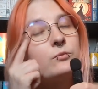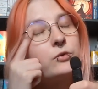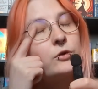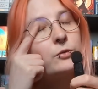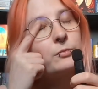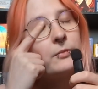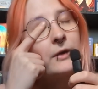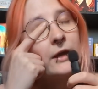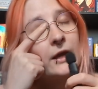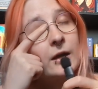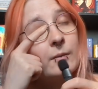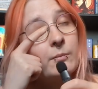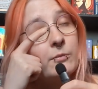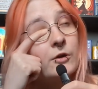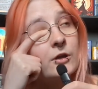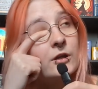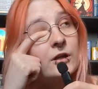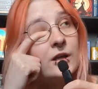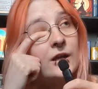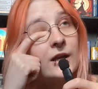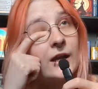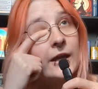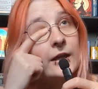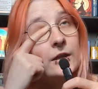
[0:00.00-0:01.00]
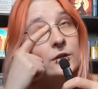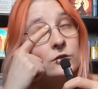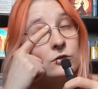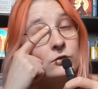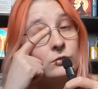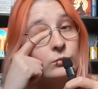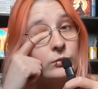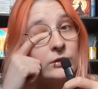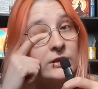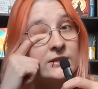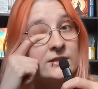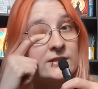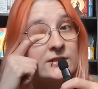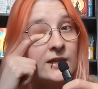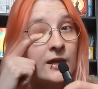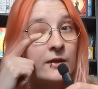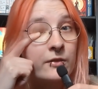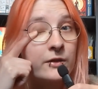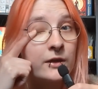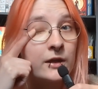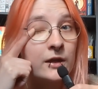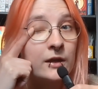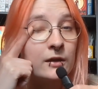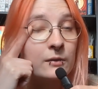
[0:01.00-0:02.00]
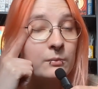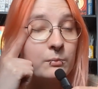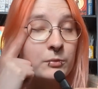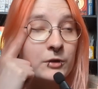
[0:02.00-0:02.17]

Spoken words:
put makeup on in like 2 weeks, I think,